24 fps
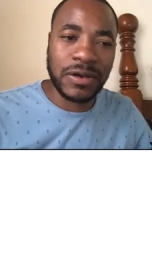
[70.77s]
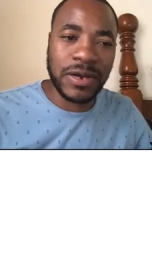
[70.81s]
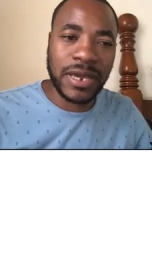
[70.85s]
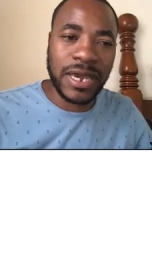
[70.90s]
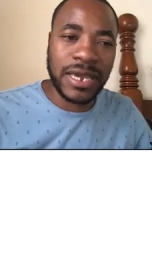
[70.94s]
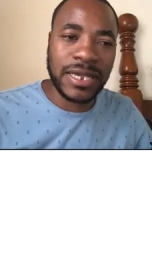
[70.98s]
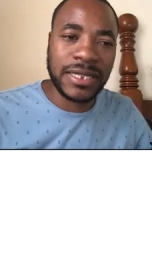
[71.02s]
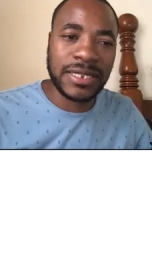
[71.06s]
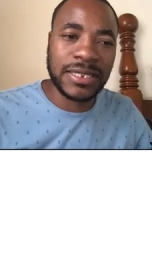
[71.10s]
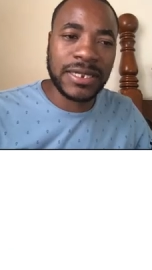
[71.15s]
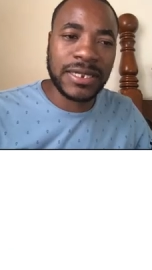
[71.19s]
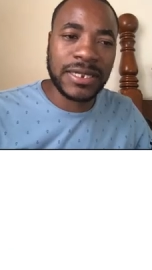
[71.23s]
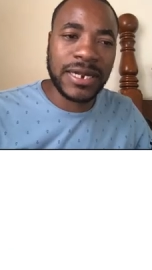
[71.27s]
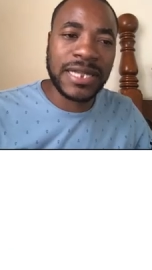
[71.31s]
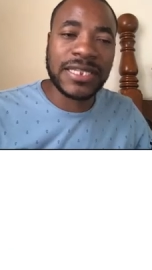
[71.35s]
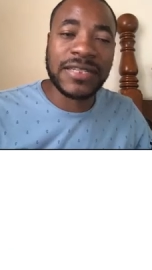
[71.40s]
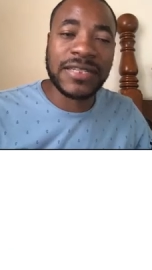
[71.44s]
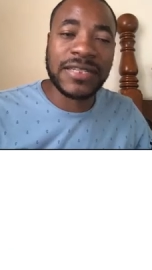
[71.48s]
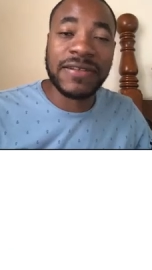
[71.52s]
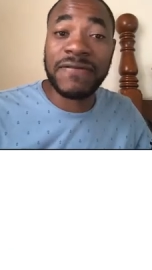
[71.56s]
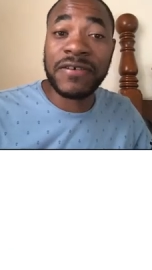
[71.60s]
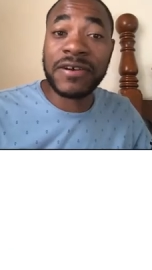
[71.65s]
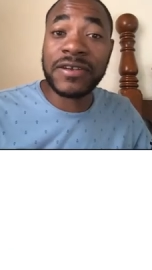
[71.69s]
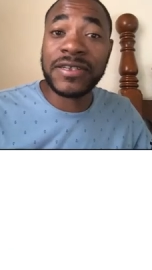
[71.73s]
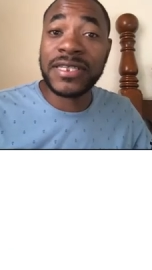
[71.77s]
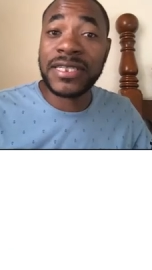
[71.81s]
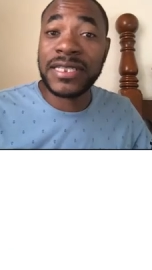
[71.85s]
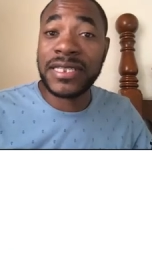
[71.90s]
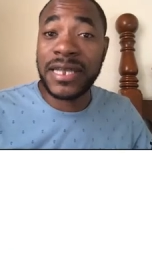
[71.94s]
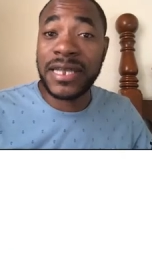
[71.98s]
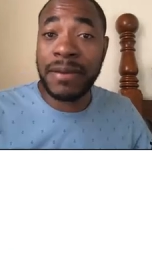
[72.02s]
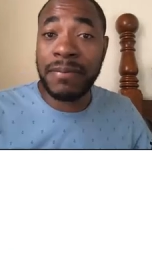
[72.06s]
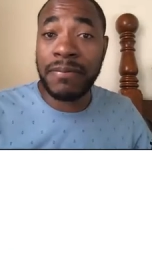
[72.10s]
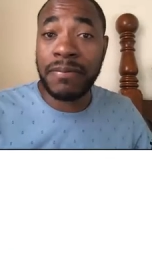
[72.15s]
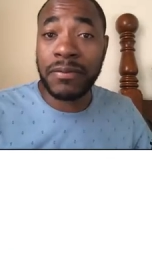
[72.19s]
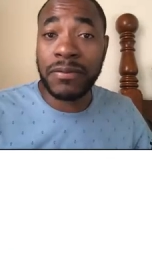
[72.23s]
Okay, so that's the first
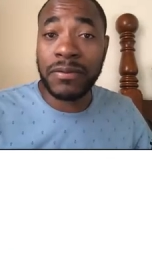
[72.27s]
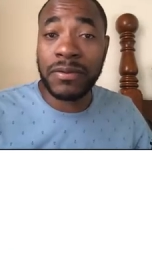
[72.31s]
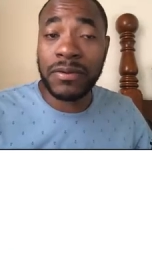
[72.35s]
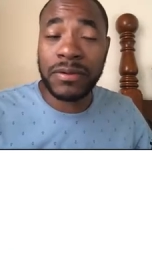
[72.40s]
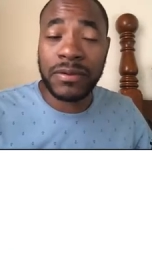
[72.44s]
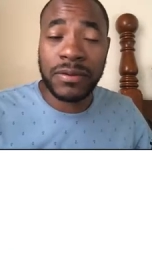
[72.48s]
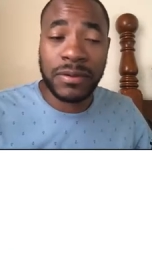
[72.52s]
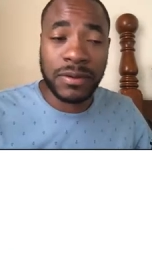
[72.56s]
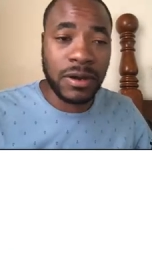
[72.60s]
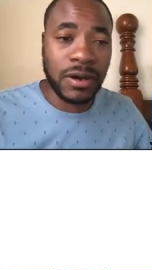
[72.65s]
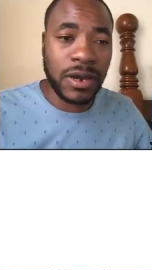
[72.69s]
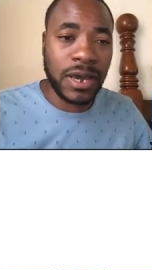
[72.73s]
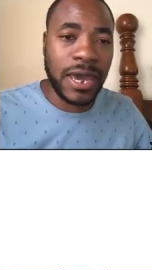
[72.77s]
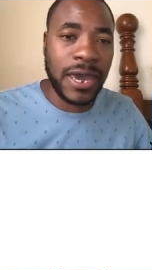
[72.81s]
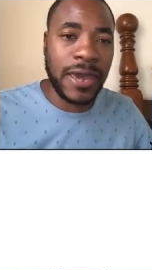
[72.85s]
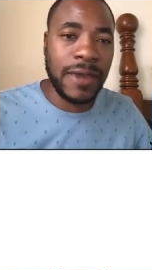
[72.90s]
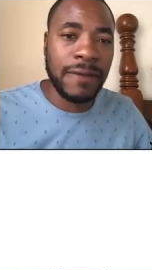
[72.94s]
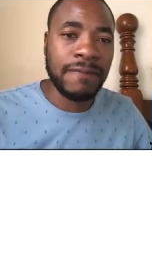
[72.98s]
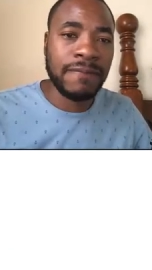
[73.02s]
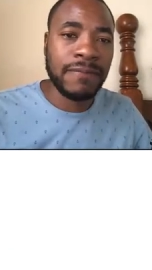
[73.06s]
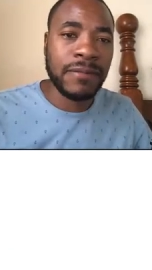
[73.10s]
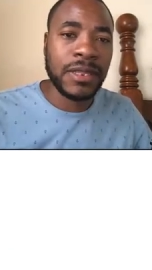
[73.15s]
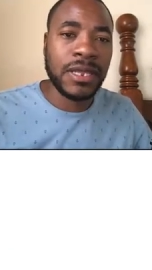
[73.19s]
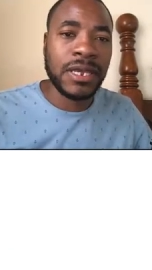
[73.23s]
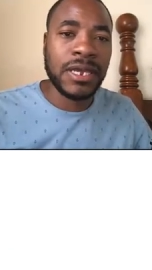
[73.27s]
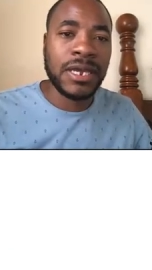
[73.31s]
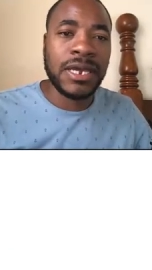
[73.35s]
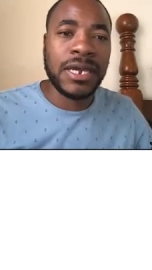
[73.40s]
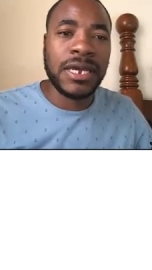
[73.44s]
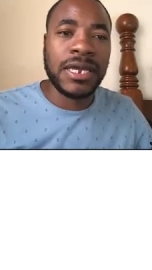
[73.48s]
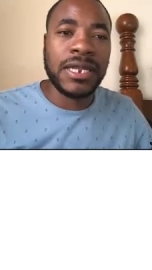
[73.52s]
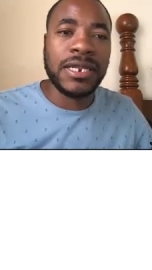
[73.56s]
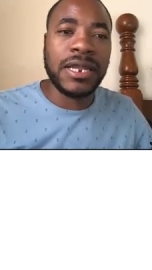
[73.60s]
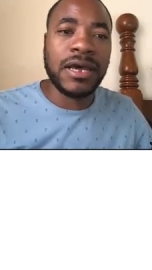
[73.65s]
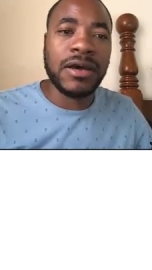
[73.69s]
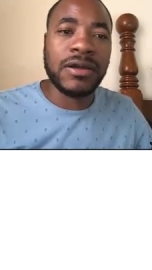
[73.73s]
step. Okay,
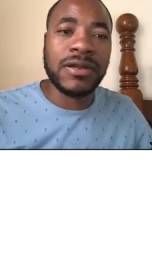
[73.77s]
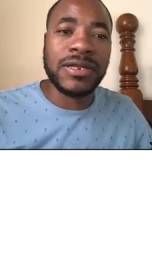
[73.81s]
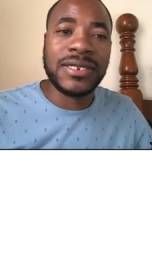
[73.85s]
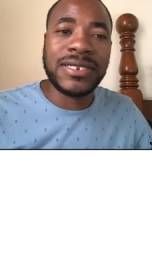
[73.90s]
now the